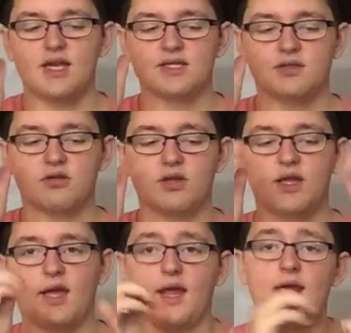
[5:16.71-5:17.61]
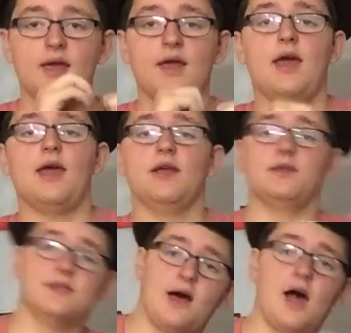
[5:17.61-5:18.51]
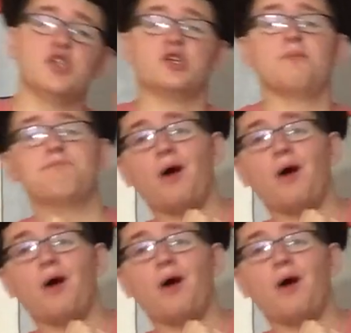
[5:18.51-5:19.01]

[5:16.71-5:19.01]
It is literally like a dodge